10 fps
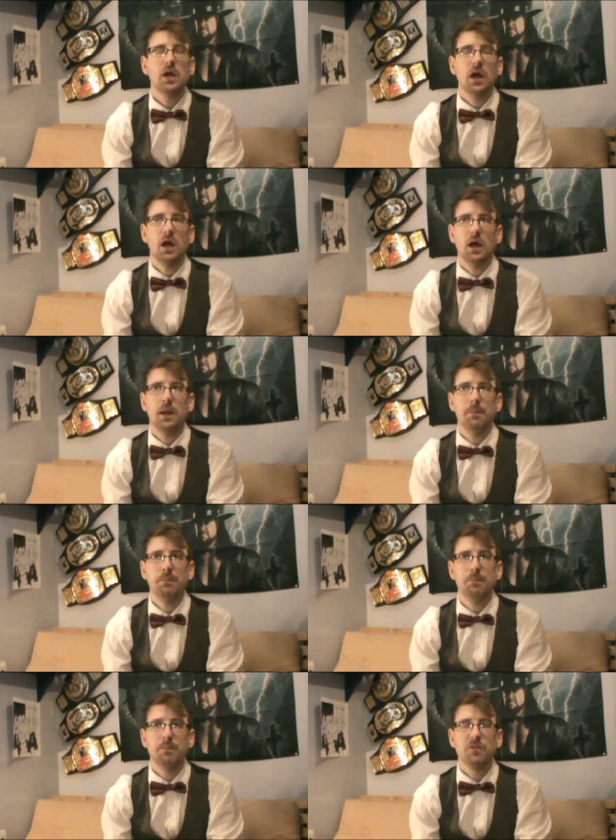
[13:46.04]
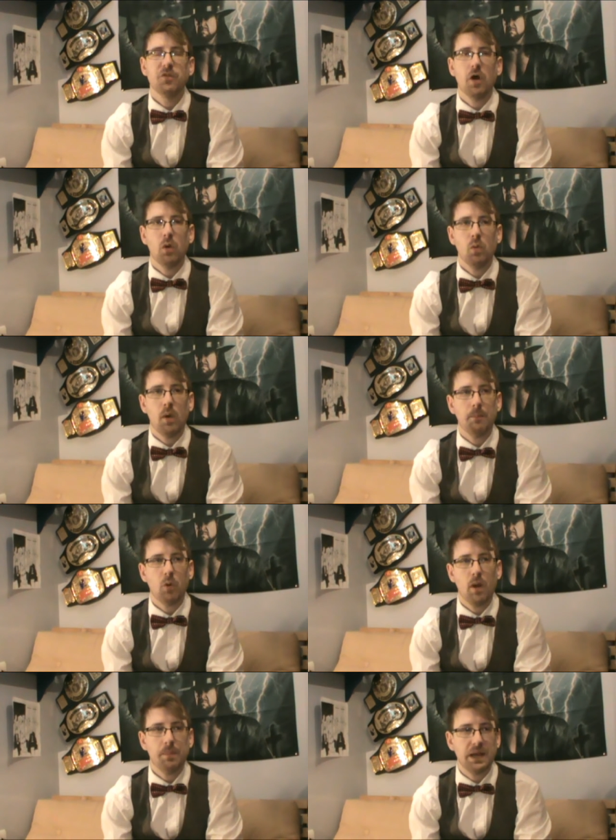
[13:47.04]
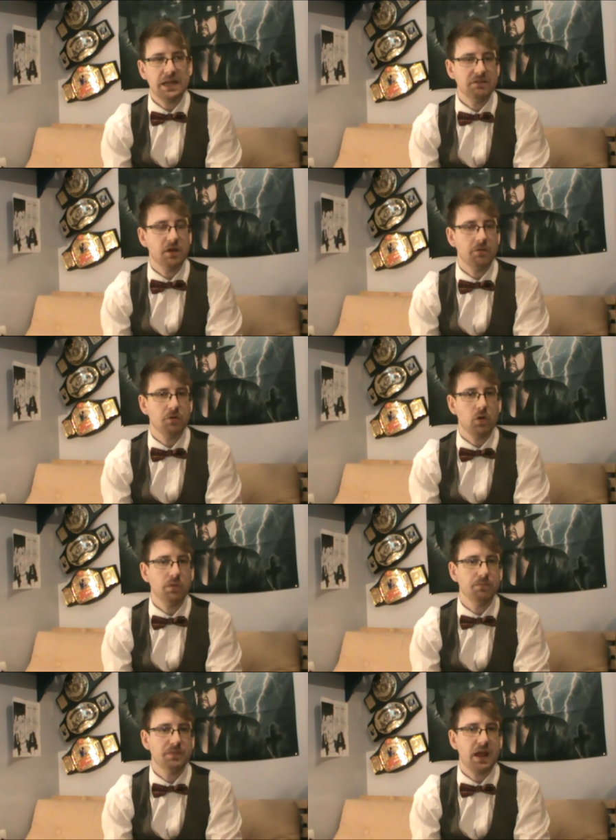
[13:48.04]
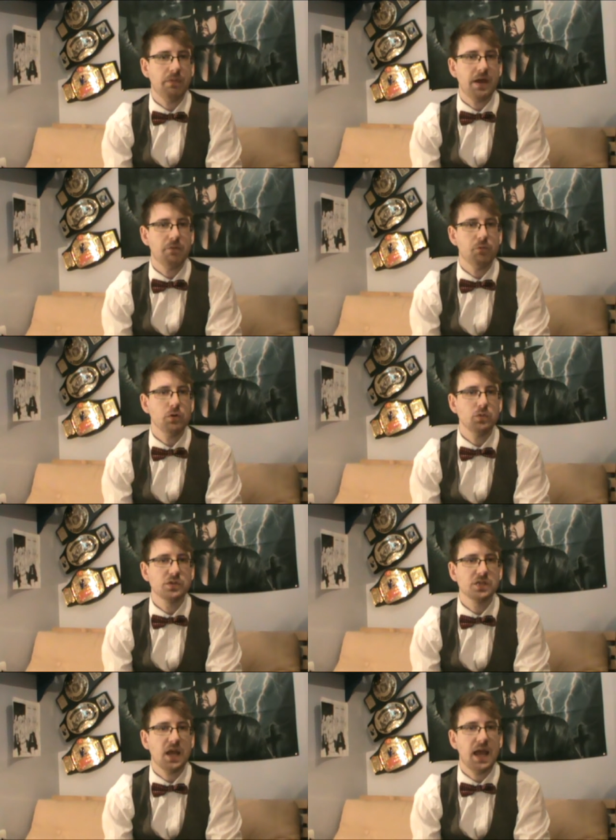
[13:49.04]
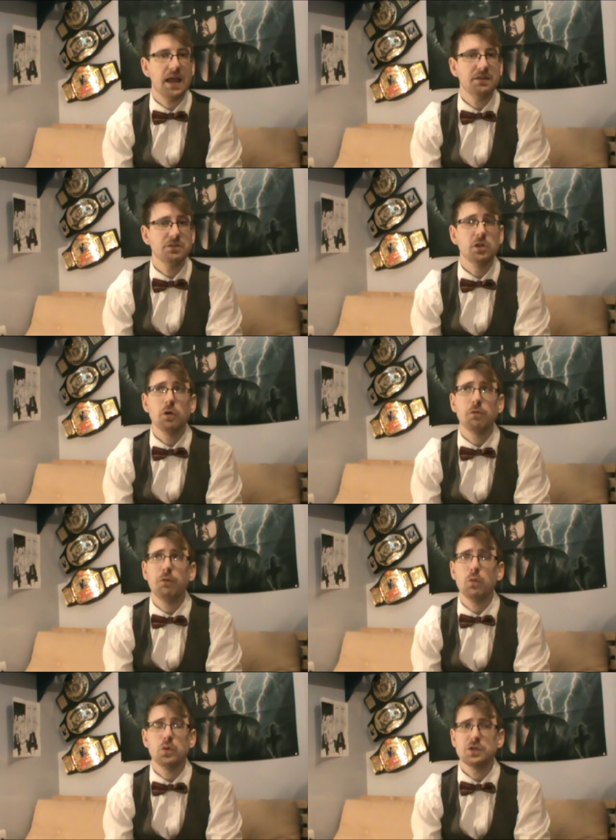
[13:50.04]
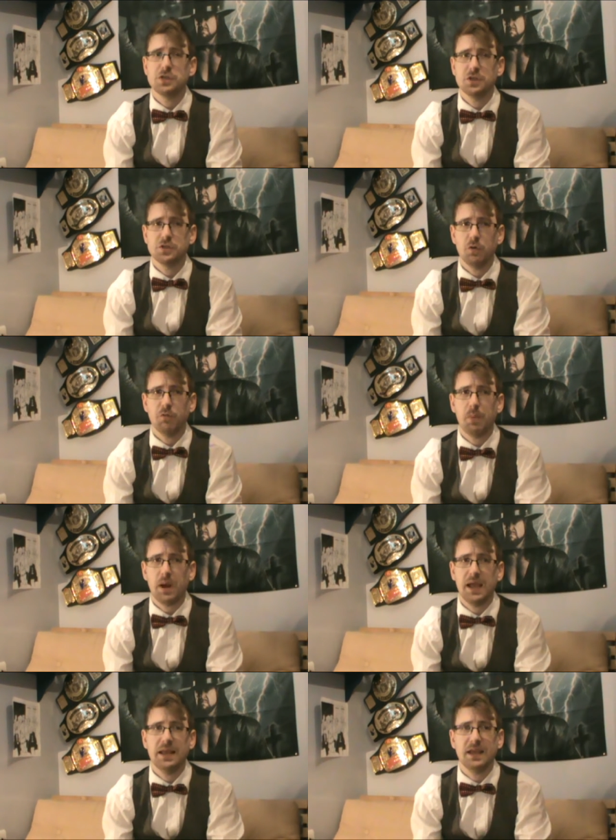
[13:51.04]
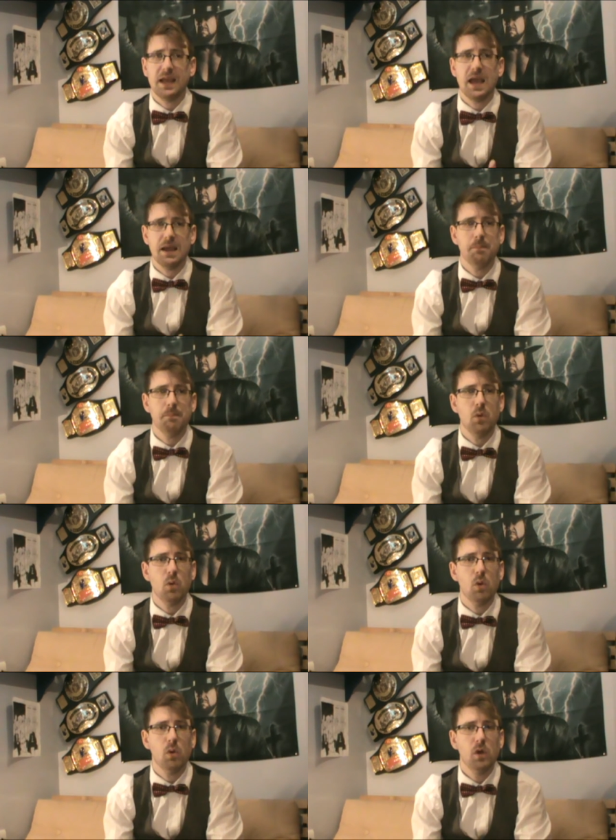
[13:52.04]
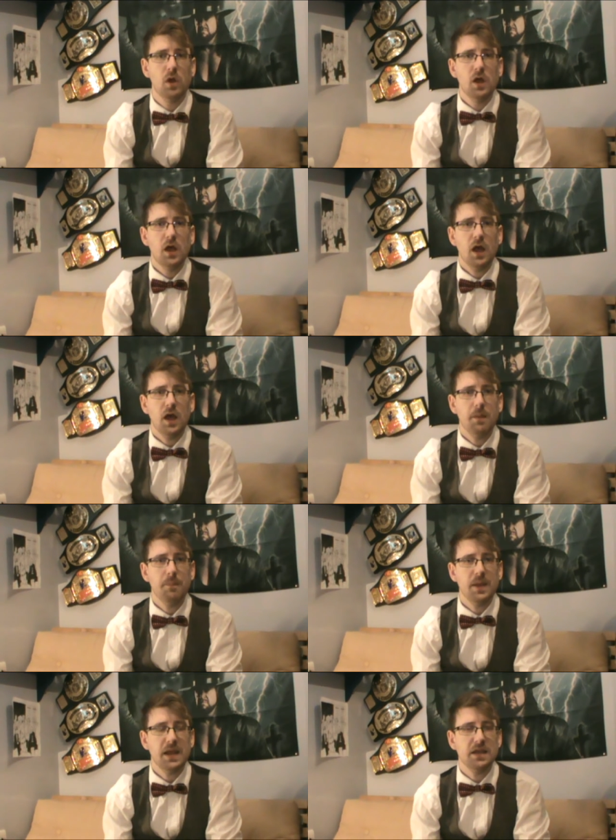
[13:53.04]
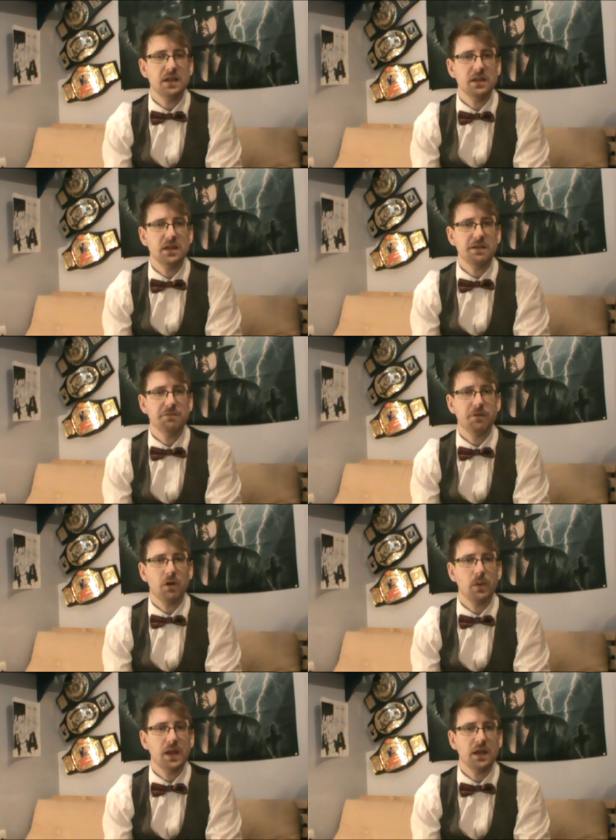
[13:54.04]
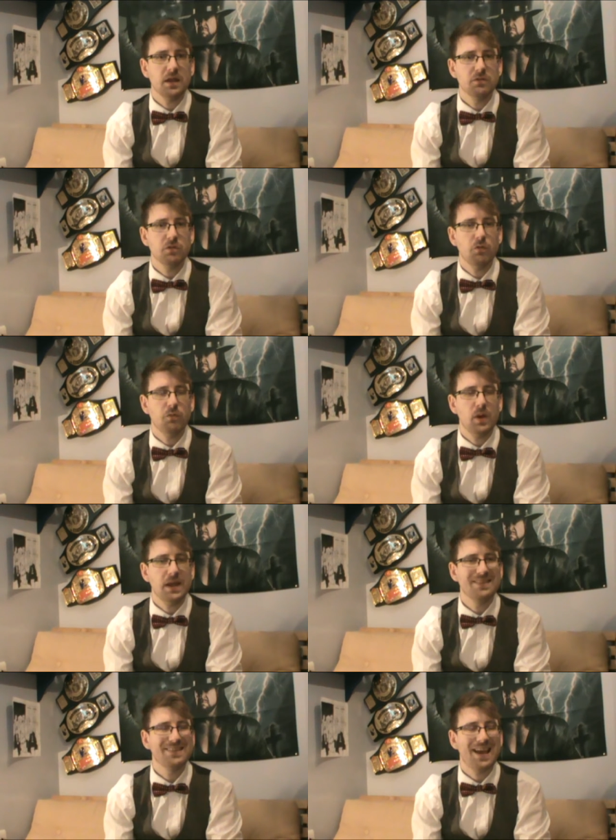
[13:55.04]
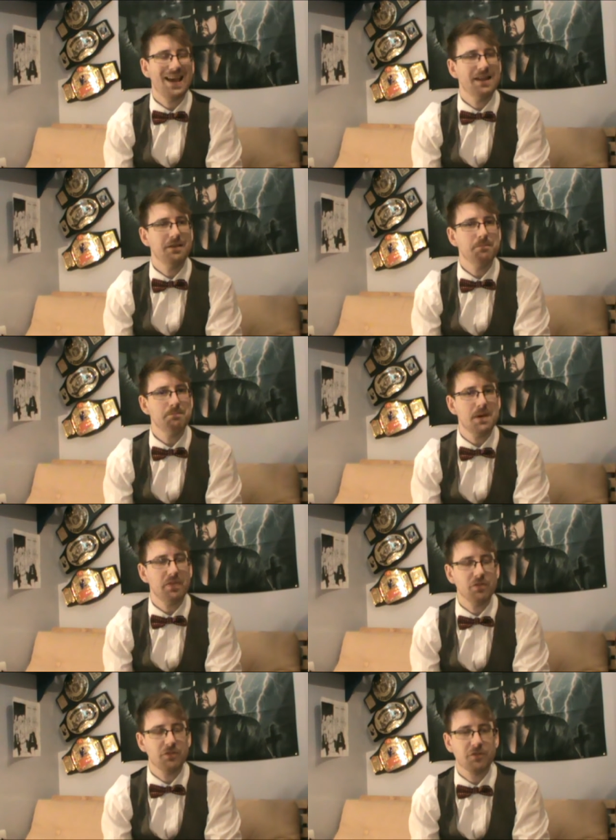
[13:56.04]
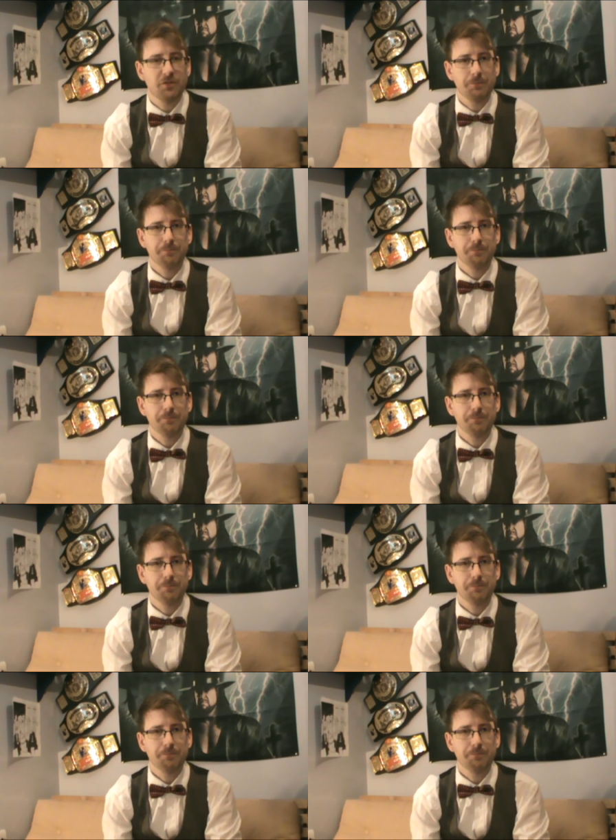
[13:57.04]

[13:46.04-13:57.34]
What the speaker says: So I'm quite pleased that I've gone down that route, and look forward to sort of playing the game more in the following sort of weeks and months.